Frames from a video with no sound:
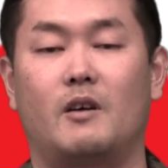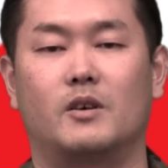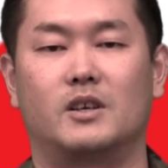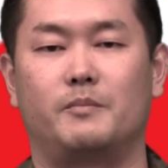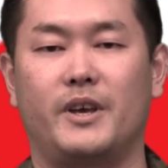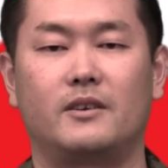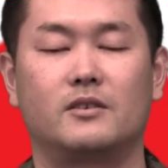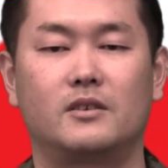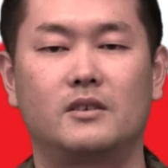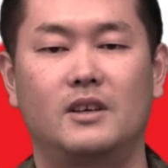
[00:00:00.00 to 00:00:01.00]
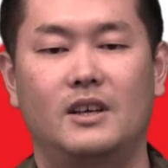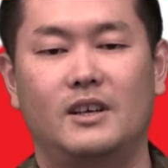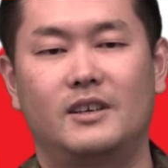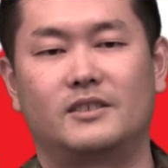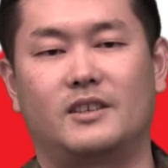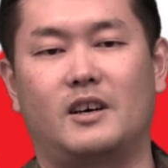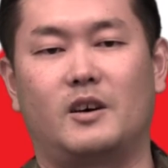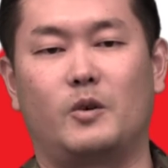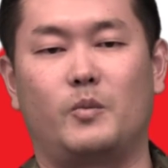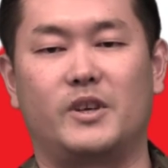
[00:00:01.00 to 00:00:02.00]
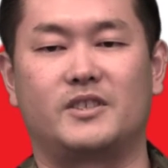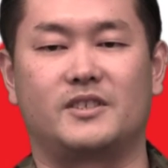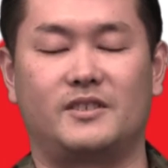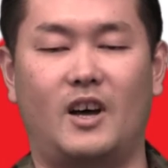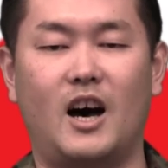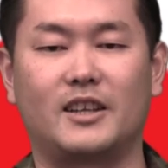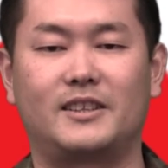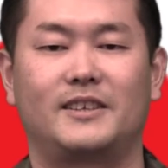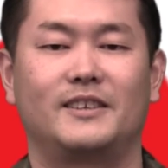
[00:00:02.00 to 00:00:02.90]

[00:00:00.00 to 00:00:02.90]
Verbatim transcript: our vehicle uh, which is not